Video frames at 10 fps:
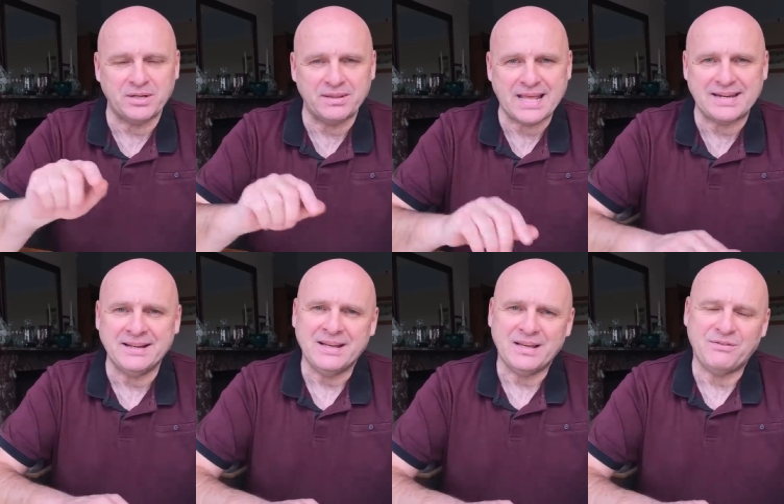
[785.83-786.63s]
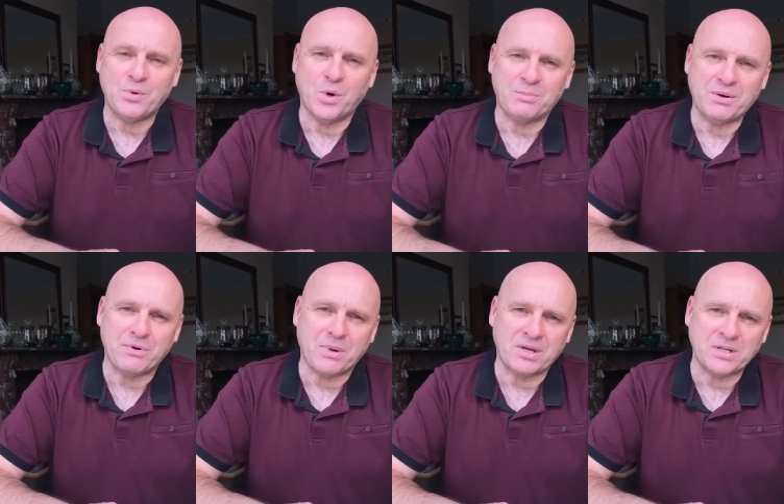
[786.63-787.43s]
And then if you want to be
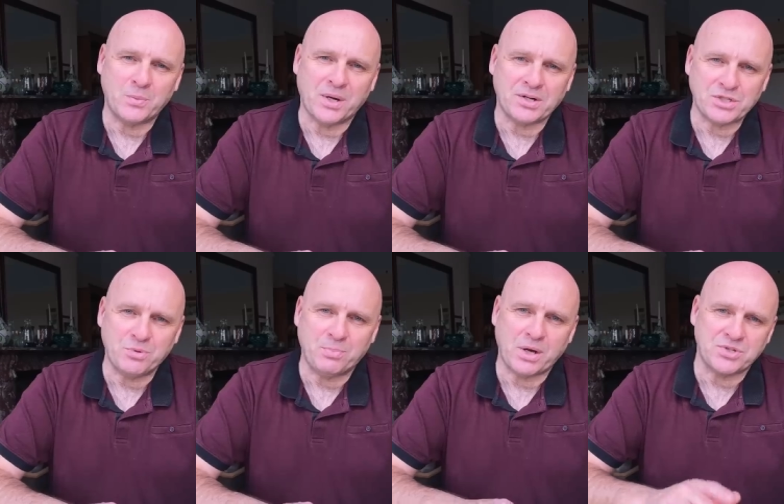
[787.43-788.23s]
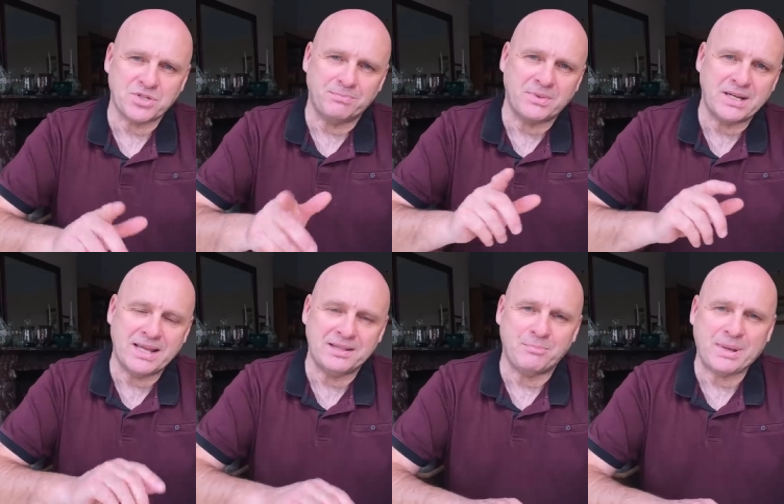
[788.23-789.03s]
reminded when I do post something,
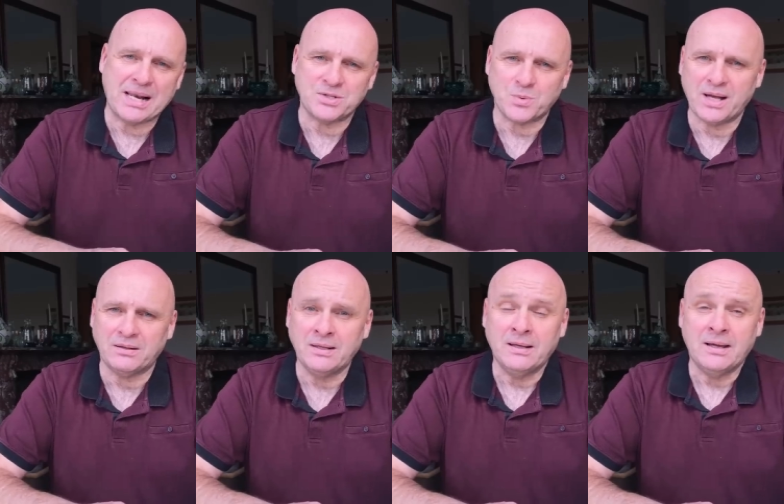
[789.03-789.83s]
hit the bell as well.